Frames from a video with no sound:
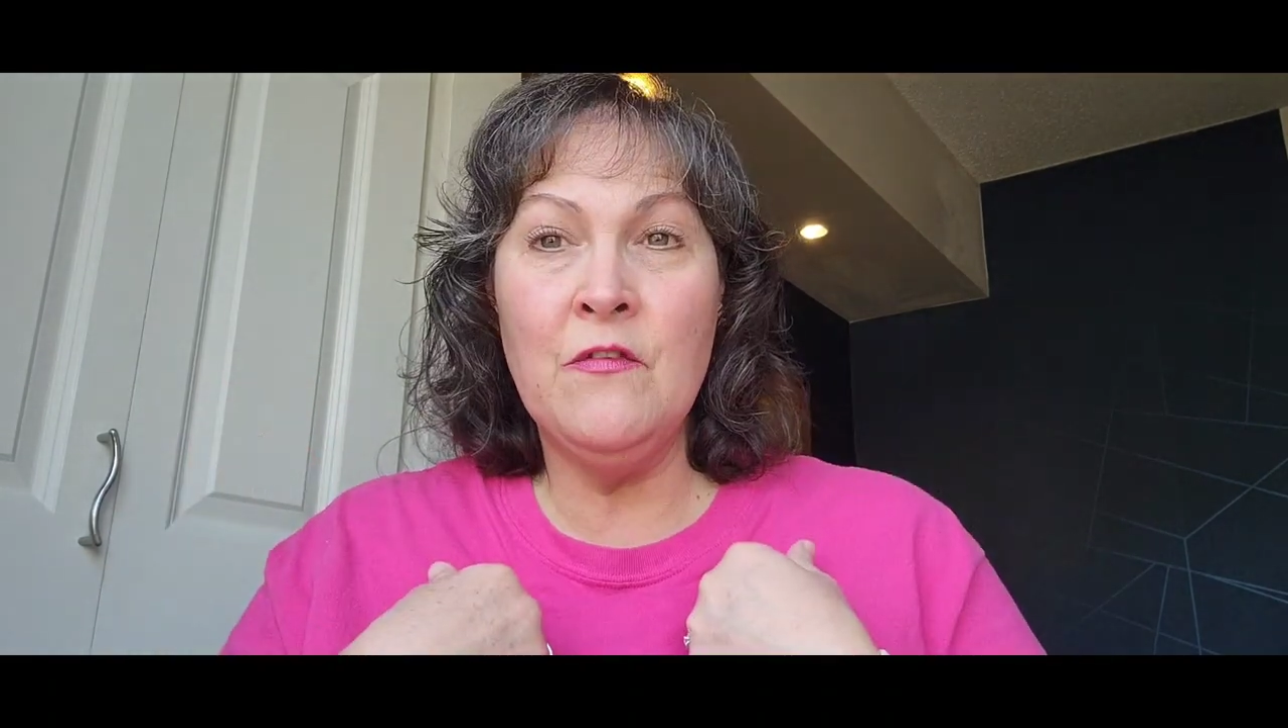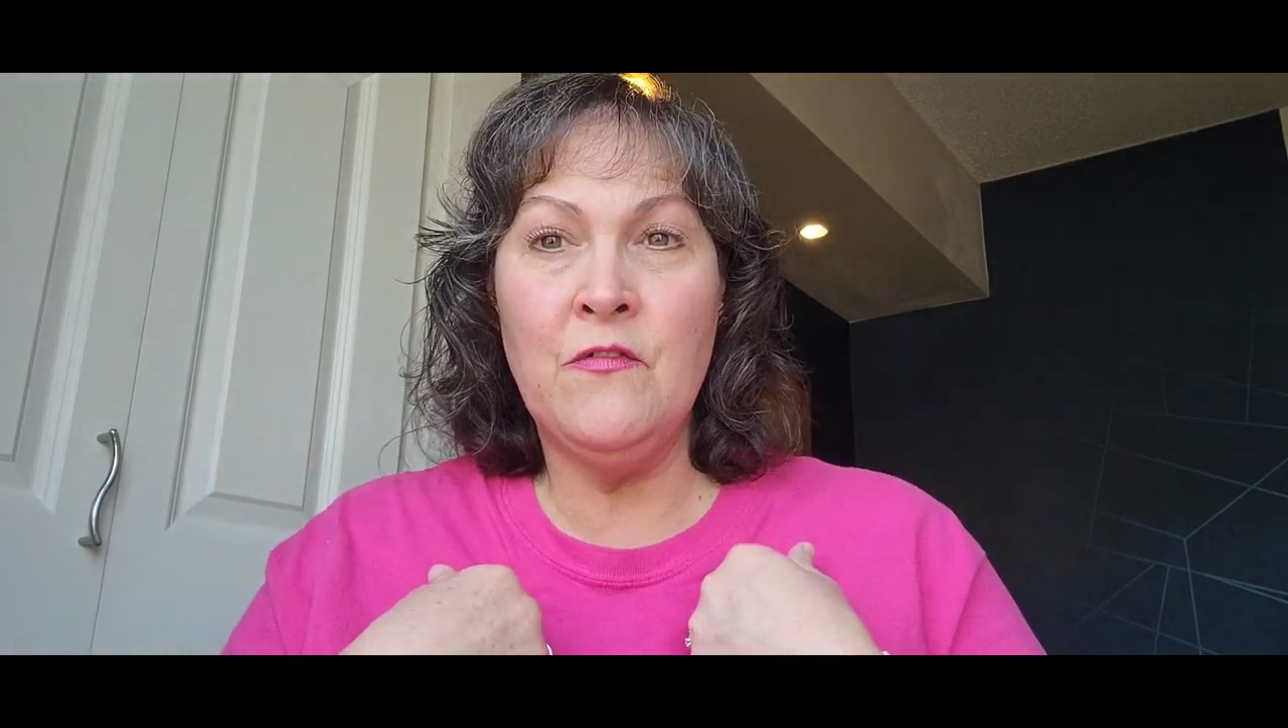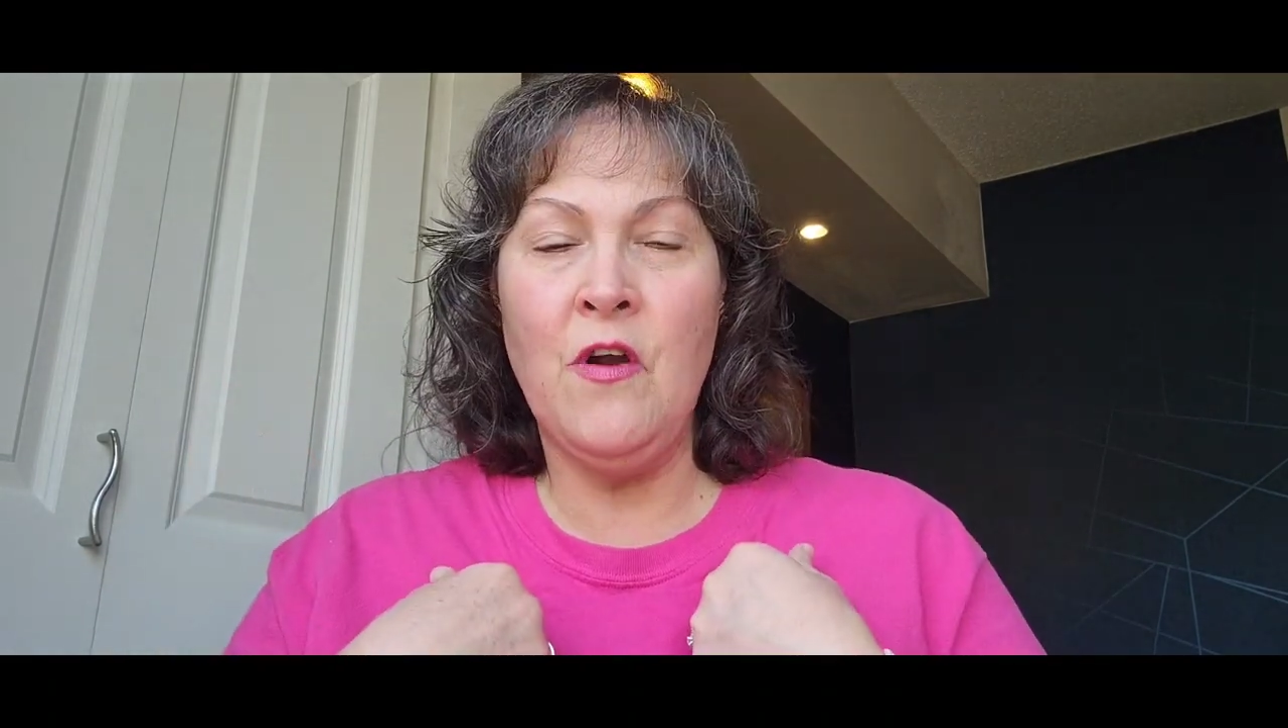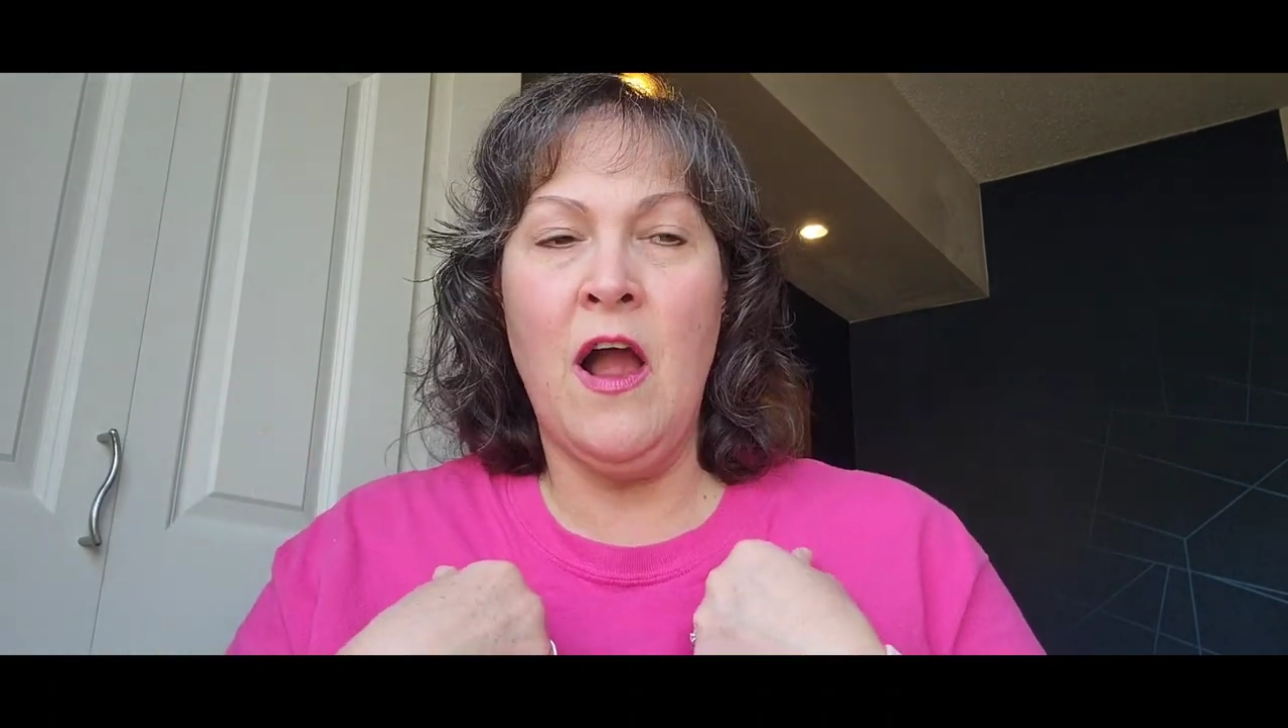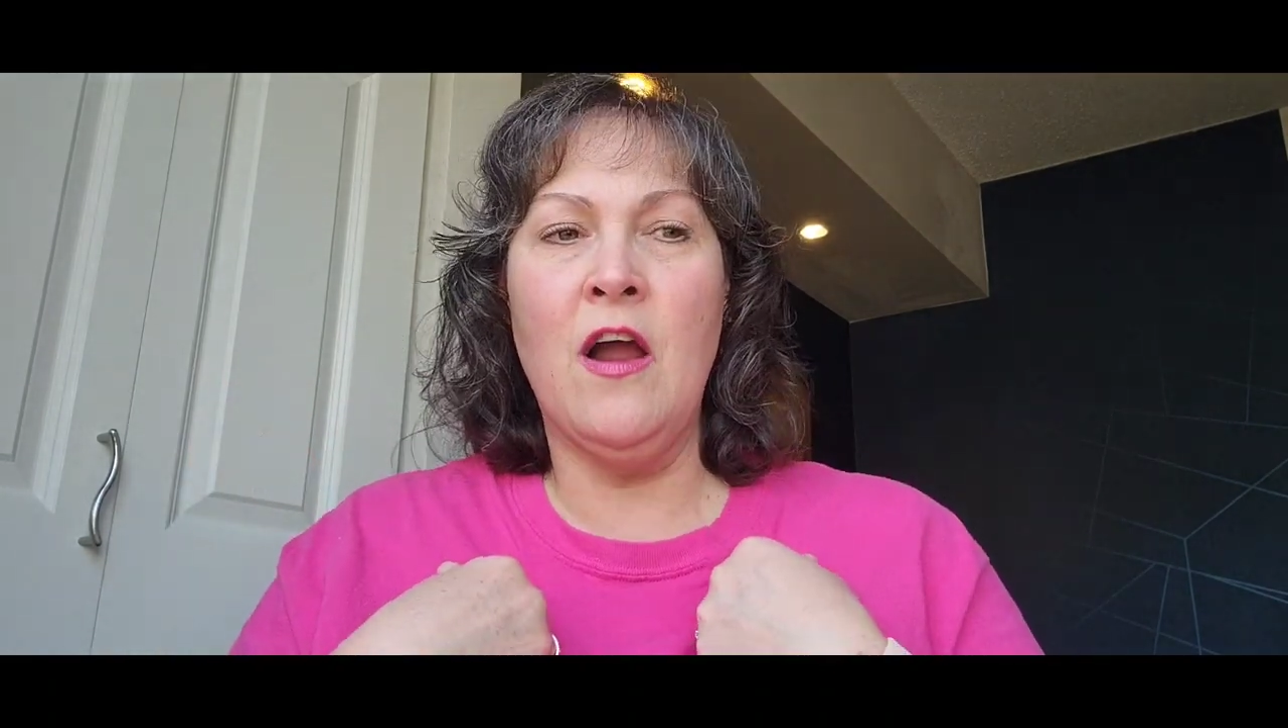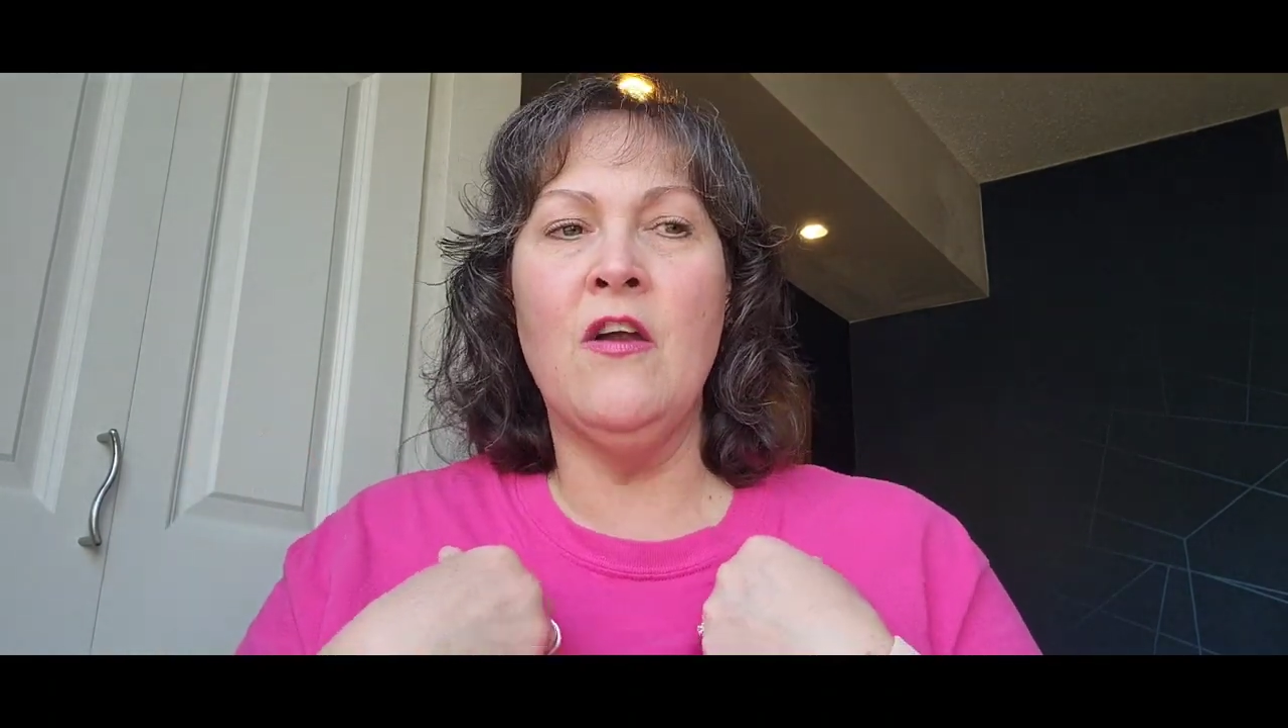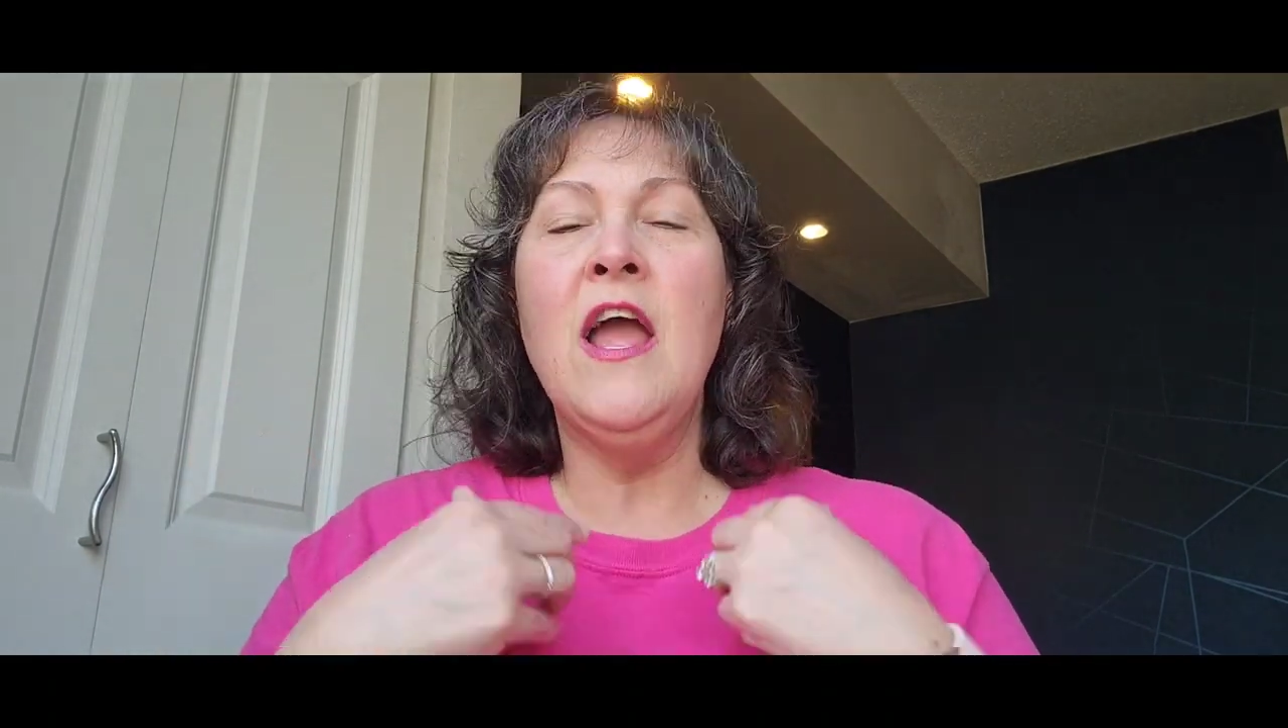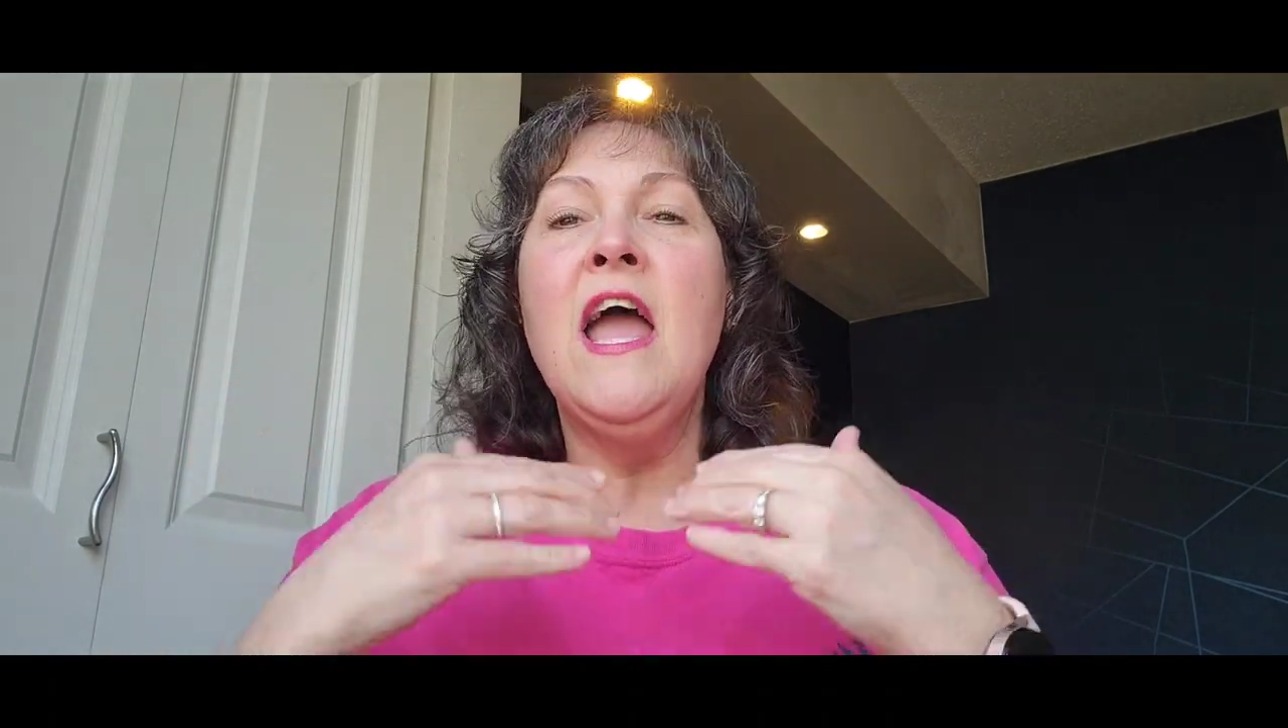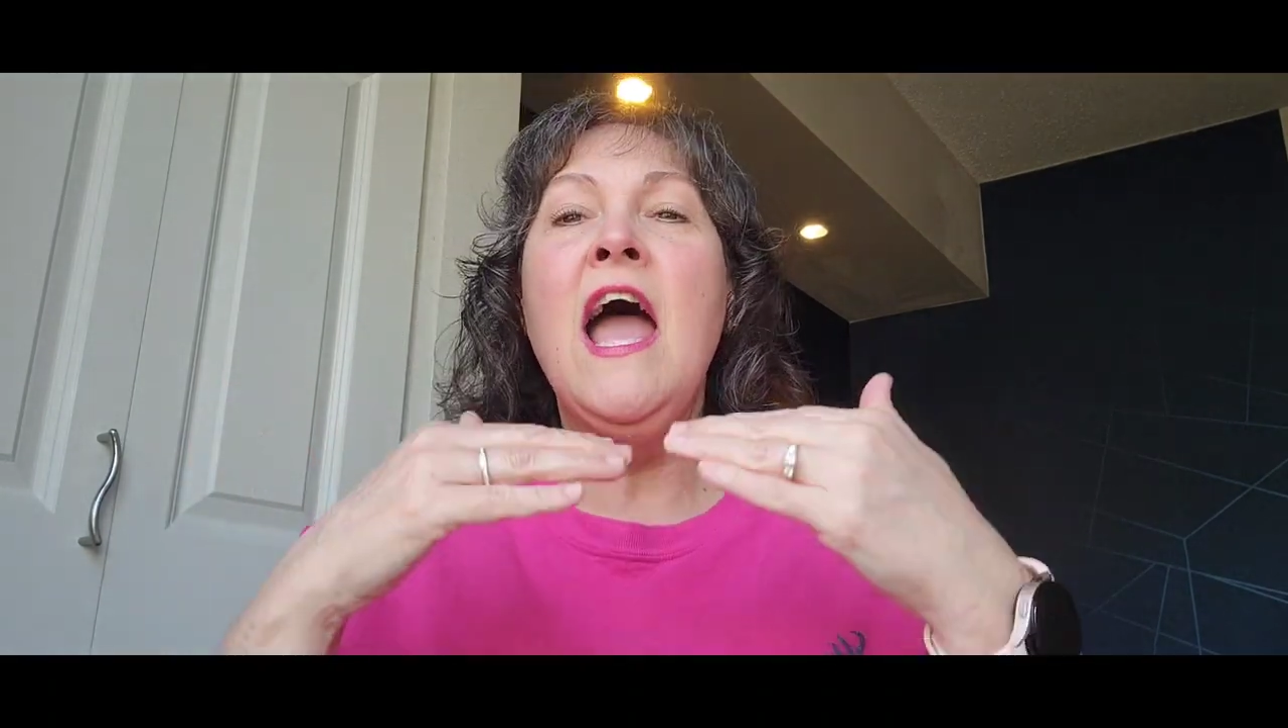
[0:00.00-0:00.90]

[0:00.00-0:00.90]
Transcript: fryer,